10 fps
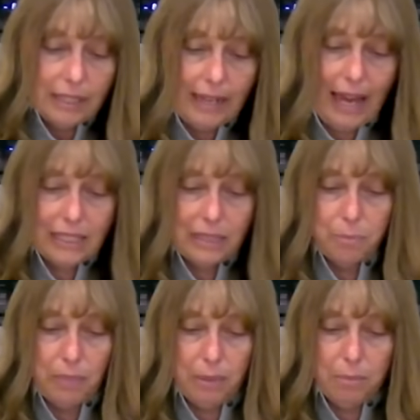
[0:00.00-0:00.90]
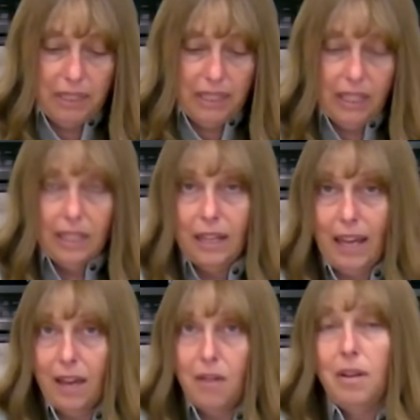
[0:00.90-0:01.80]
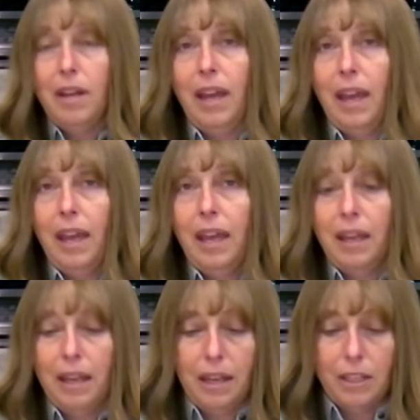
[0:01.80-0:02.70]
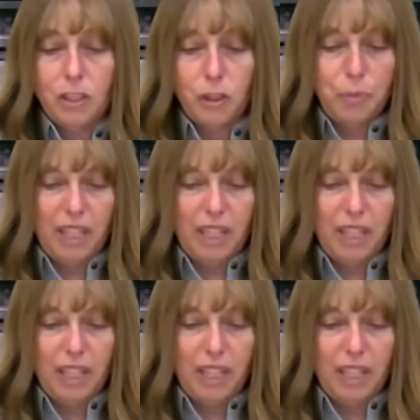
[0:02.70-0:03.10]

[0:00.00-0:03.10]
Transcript: nice and bubbly now, and it should